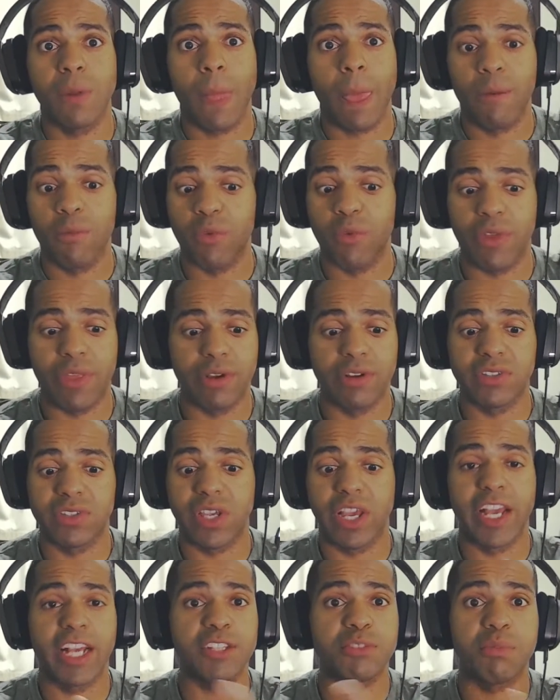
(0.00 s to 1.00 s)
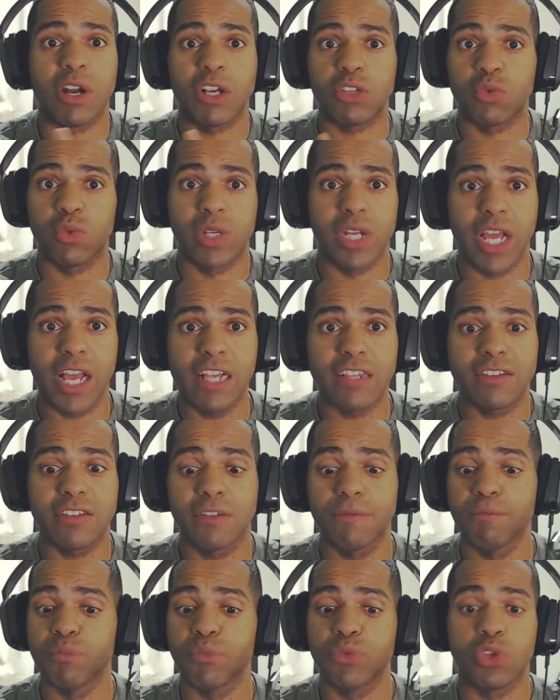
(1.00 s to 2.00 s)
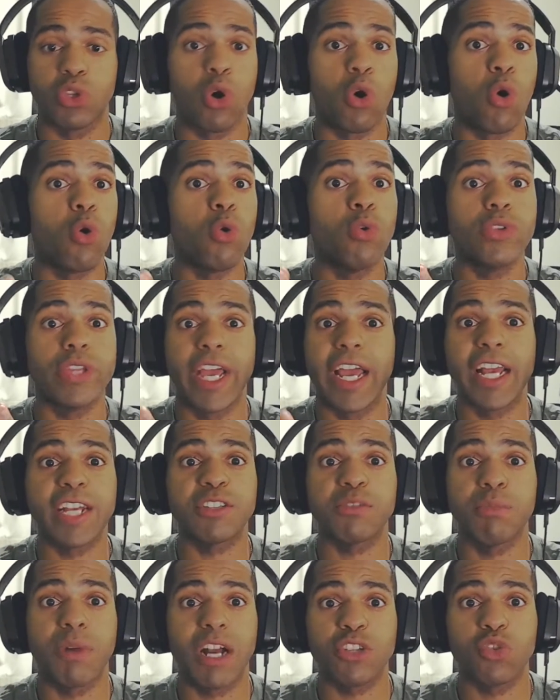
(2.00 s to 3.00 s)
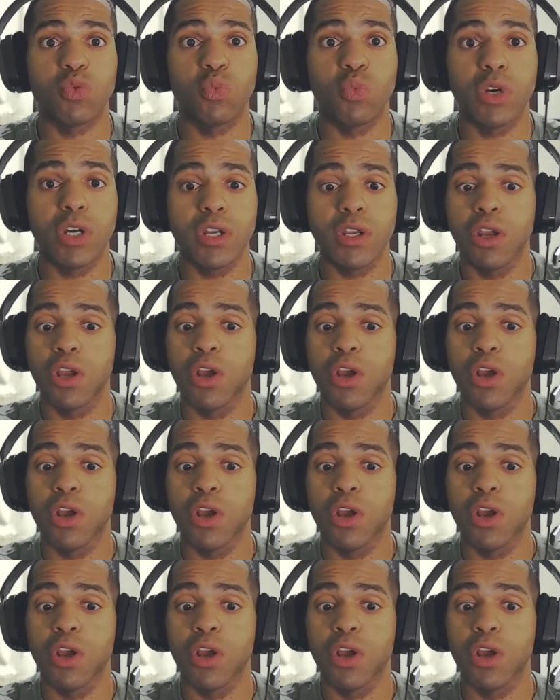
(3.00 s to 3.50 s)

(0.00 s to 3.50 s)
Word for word: whether it's an Xbox One S, the old Xbox One,